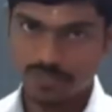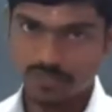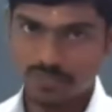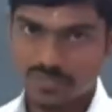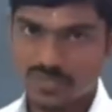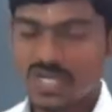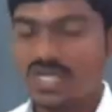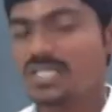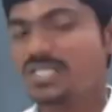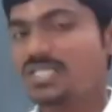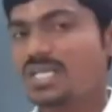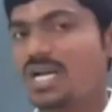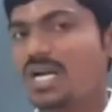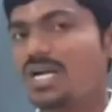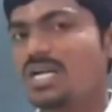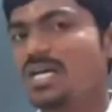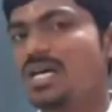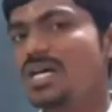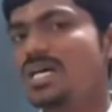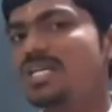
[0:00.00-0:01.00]
That is
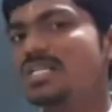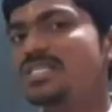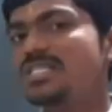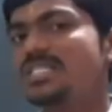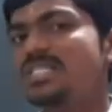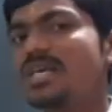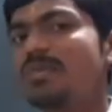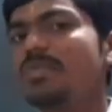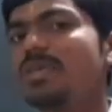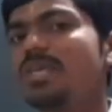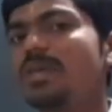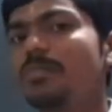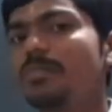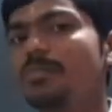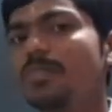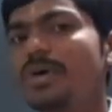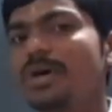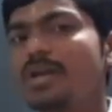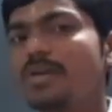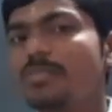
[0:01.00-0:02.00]
called
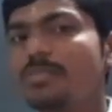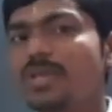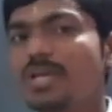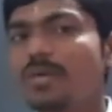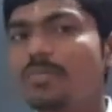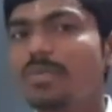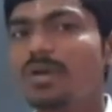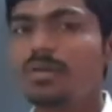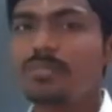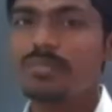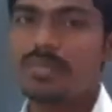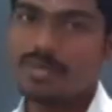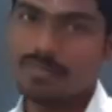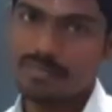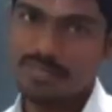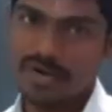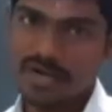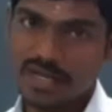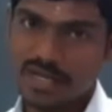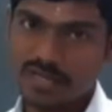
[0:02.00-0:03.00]
semi-permeable
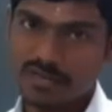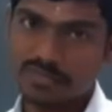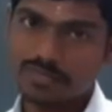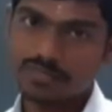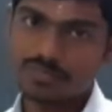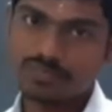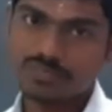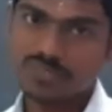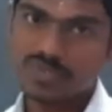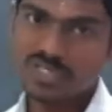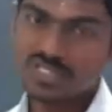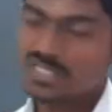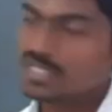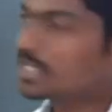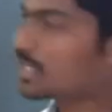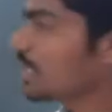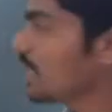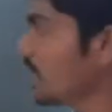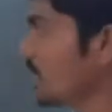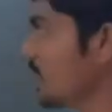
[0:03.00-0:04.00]
membrane. Is it
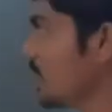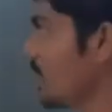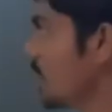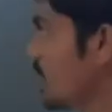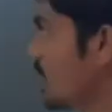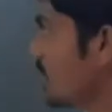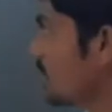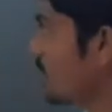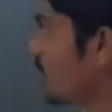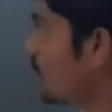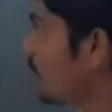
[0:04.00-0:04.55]
clear? The